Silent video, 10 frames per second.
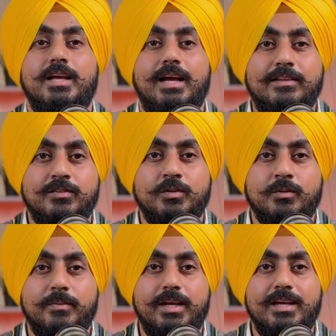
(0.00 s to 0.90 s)

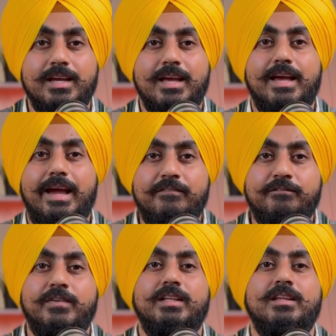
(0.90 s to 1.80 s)
assuming
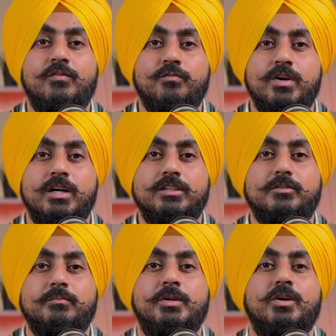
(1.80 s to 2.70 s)
everything
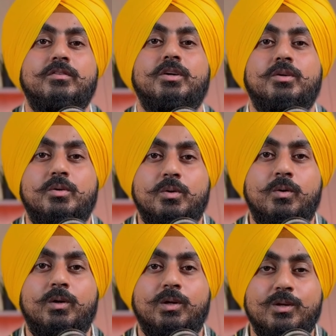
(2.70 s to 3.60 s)
works because the
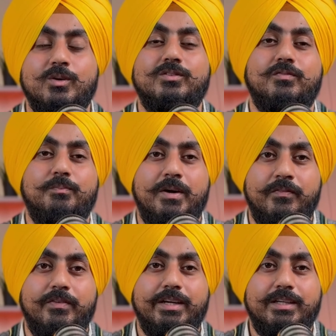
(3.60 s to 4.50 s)
code looks
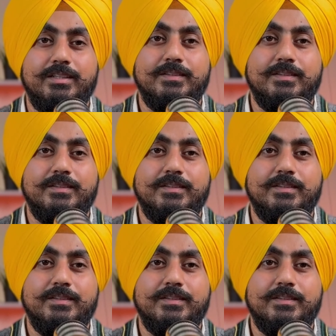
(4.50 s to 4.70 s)
perfect.